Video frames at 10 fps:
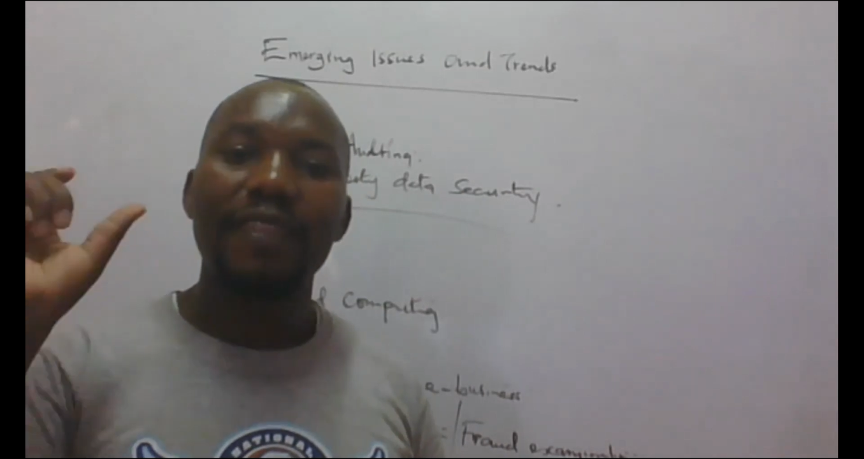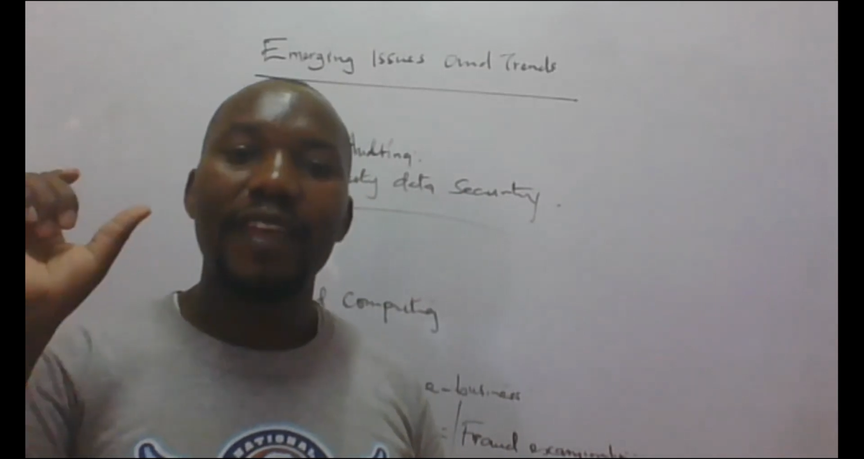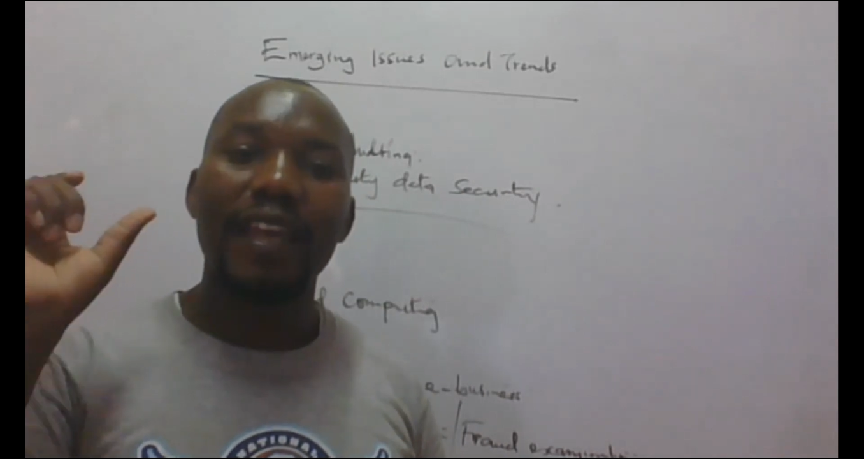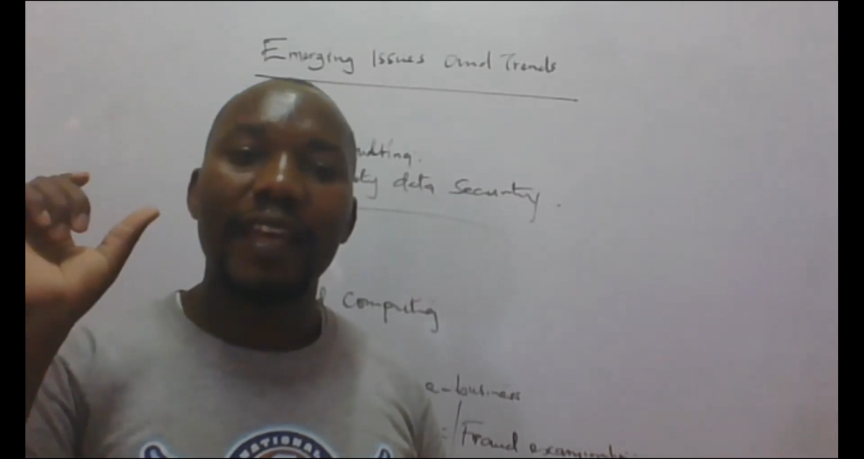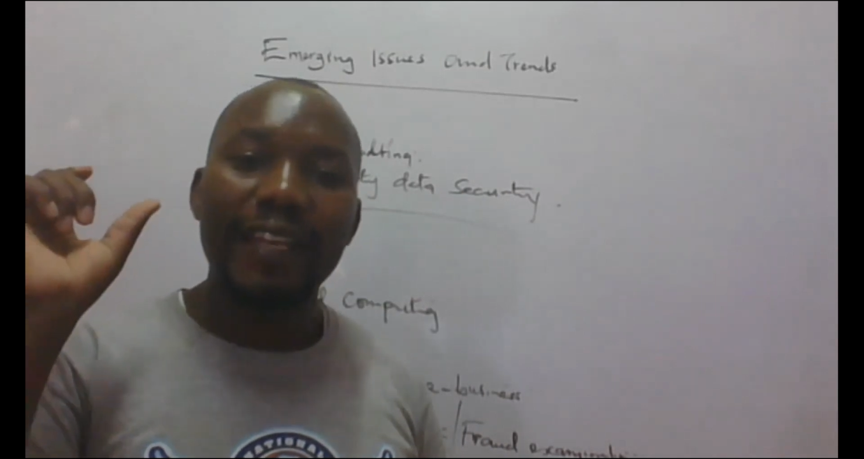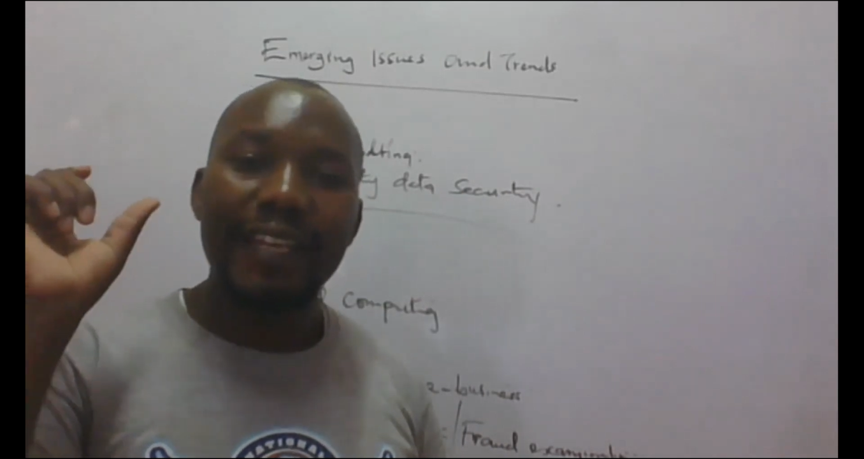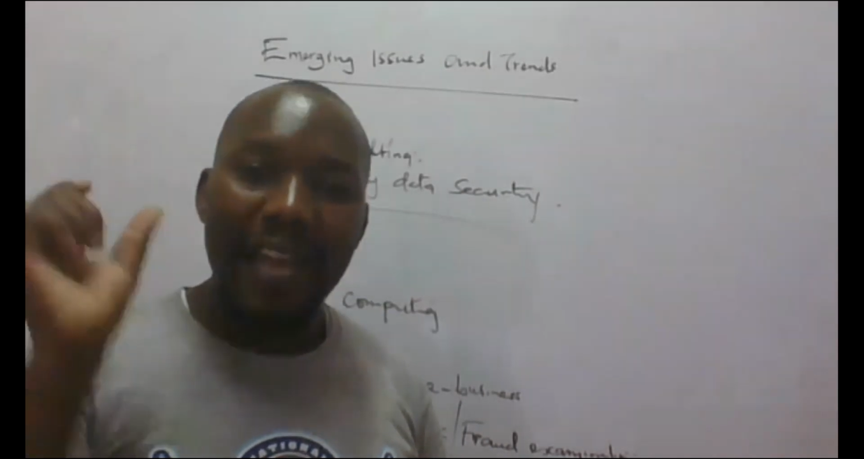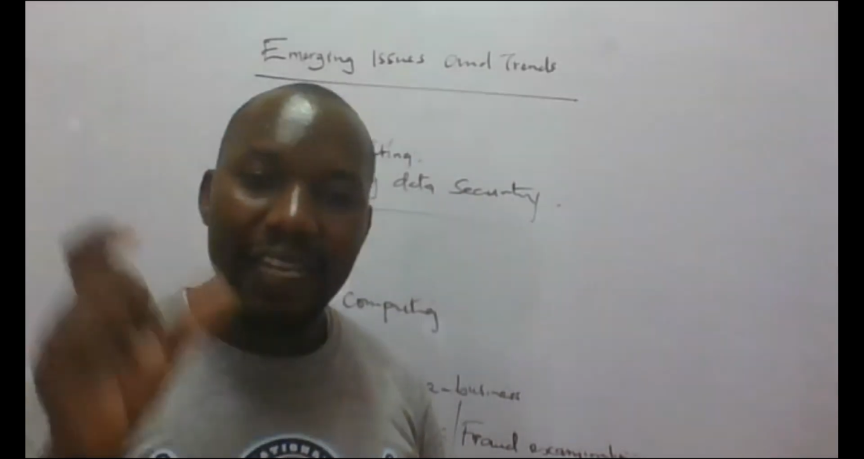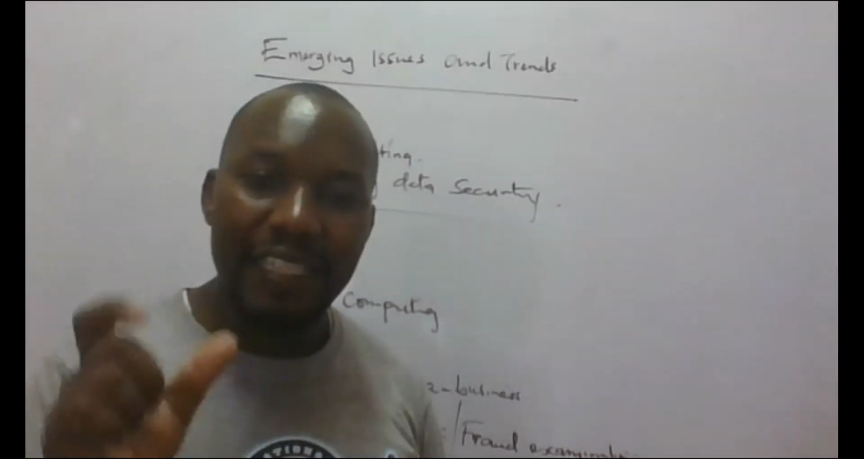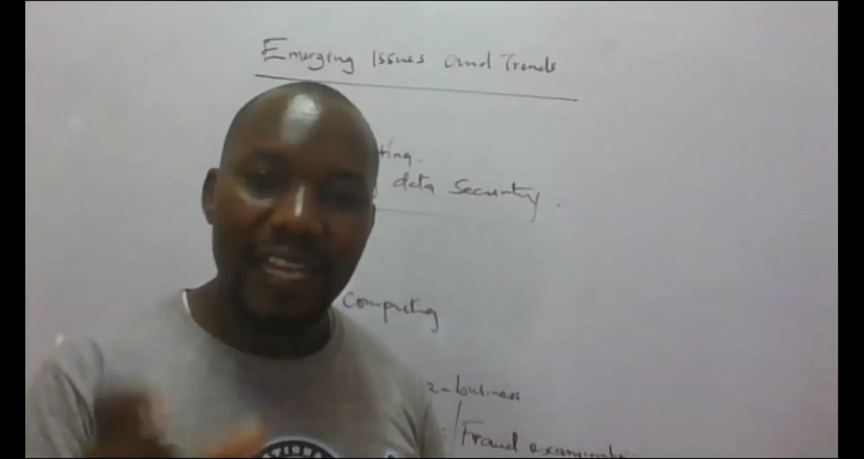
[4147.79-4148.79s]
the
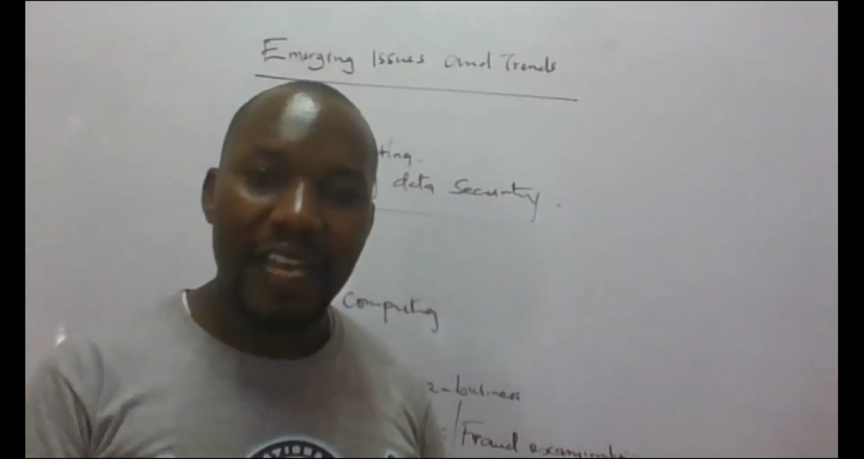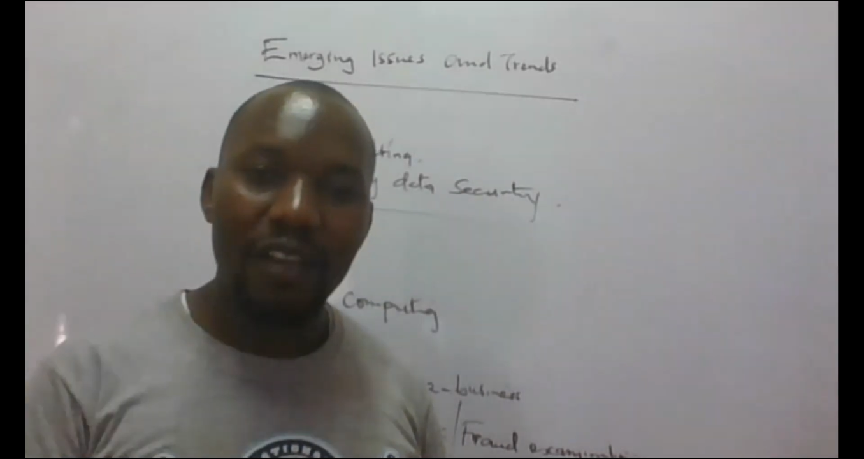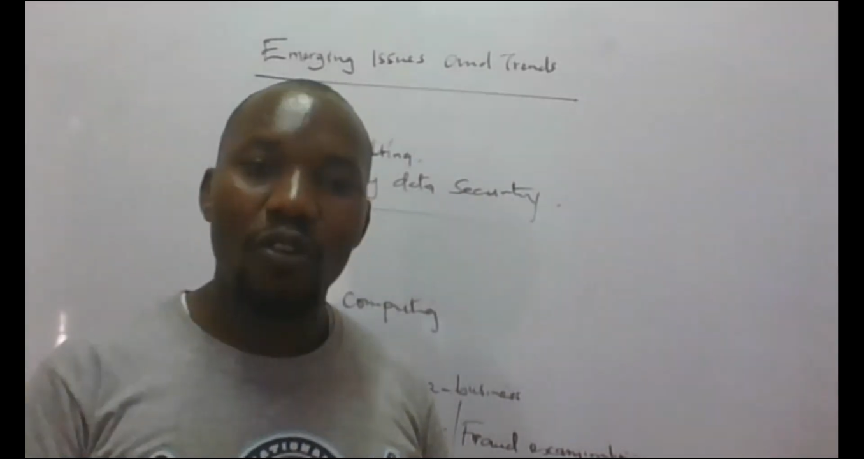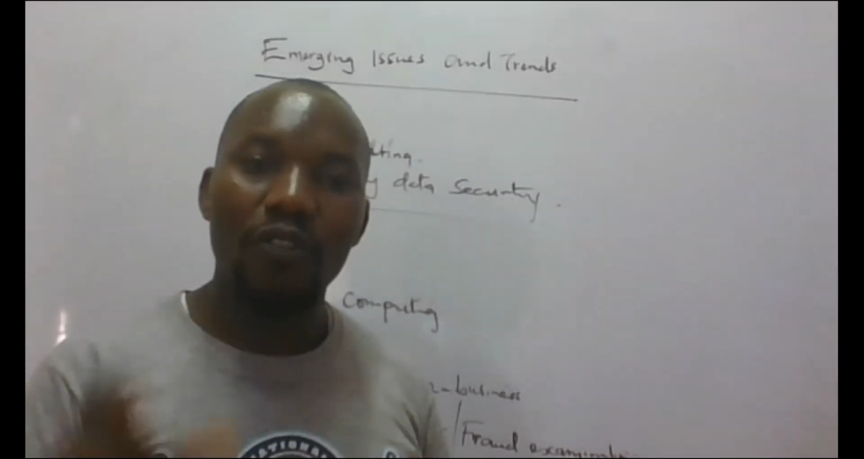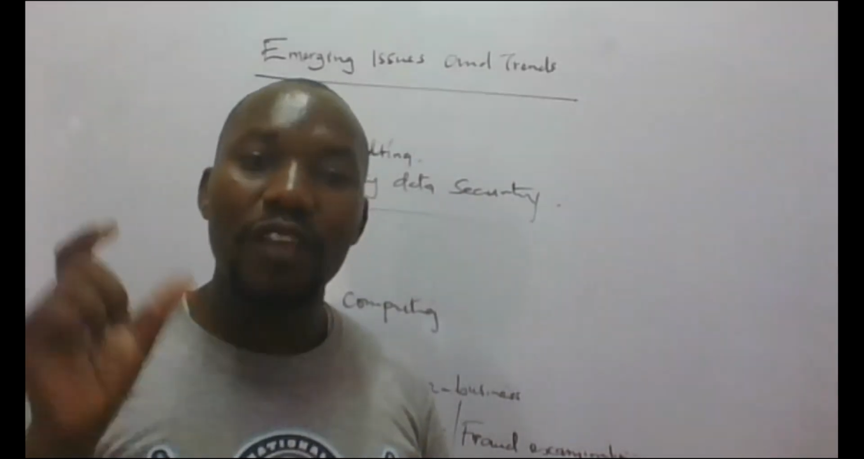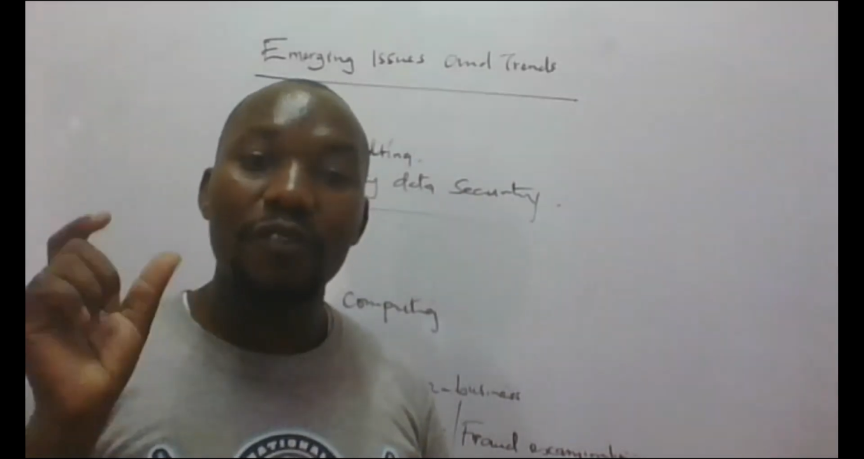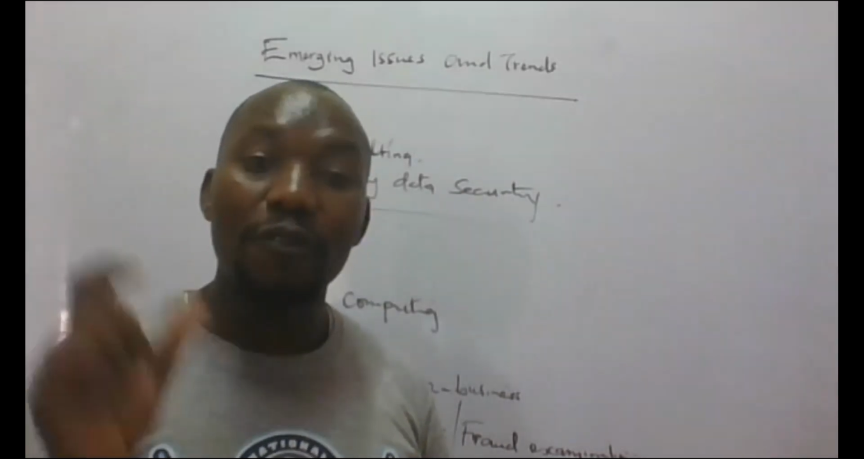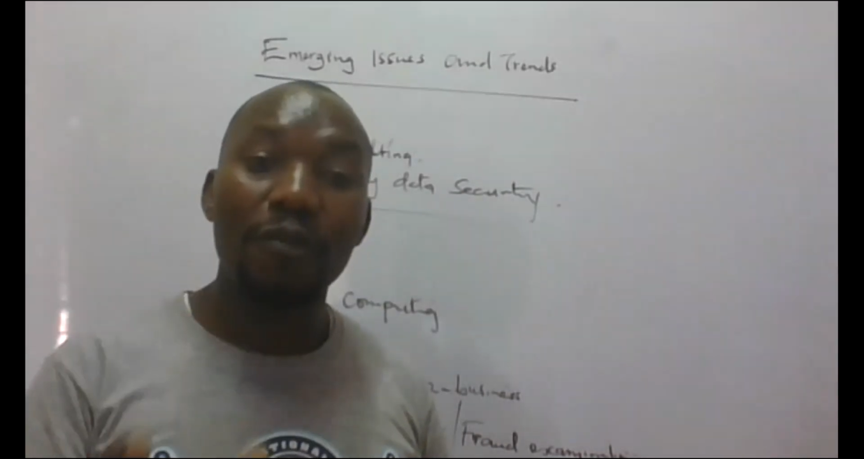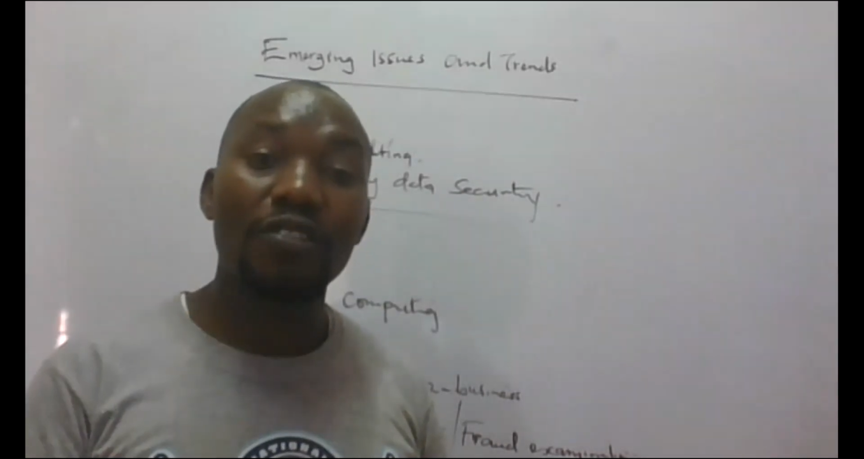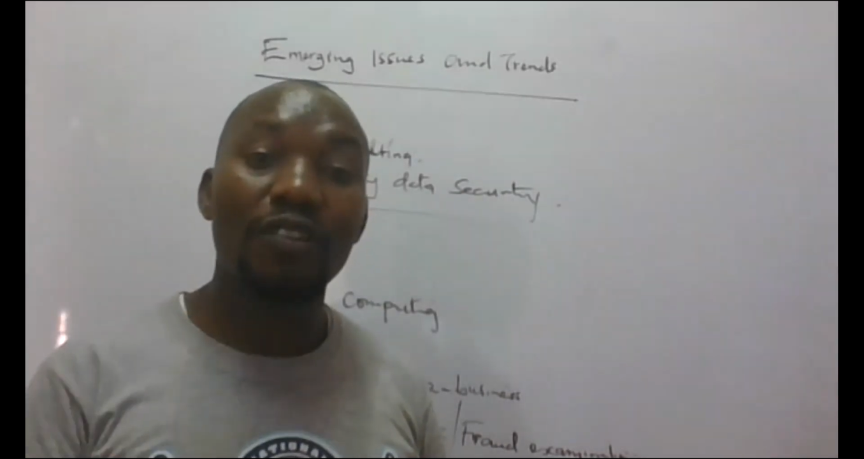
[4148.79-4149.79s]
data or the
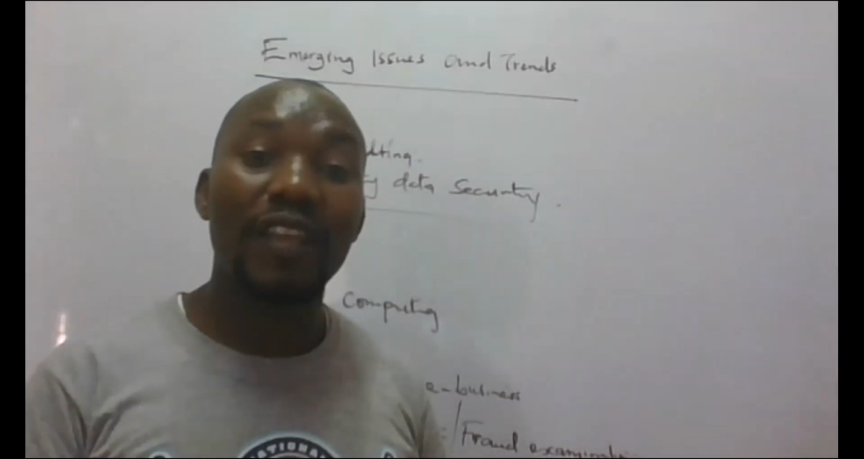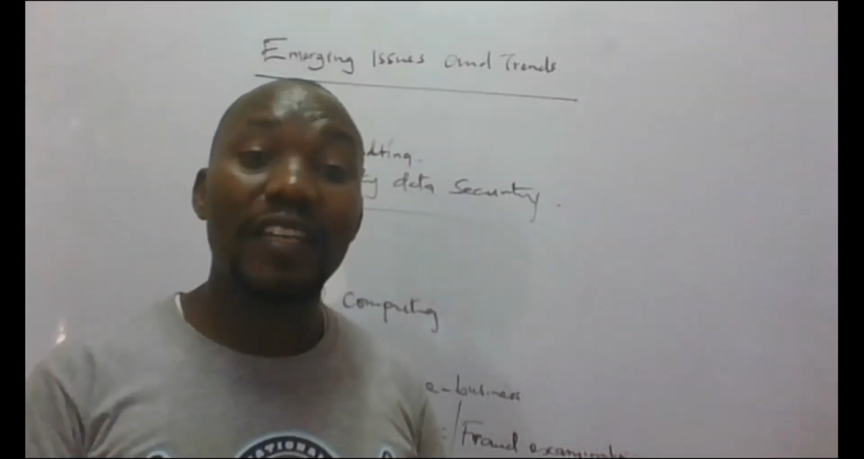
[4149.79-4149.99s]
information